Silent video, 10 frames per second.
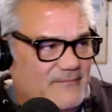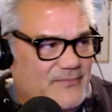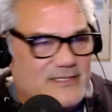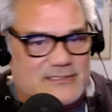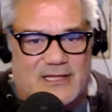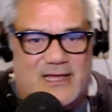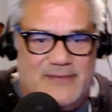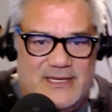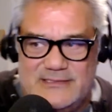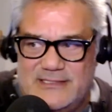this
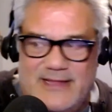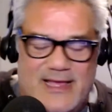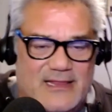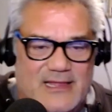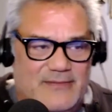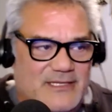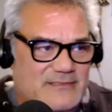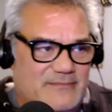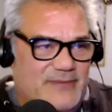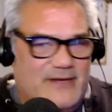lobbyist and that lobbyist
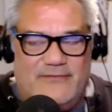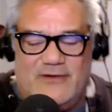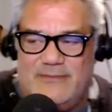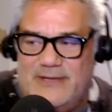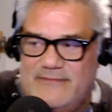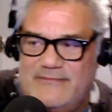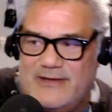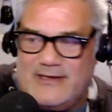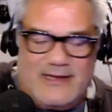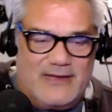and Big Pharma and
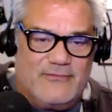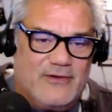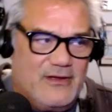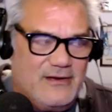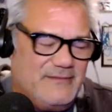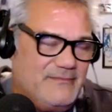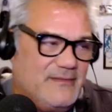fucking Enron and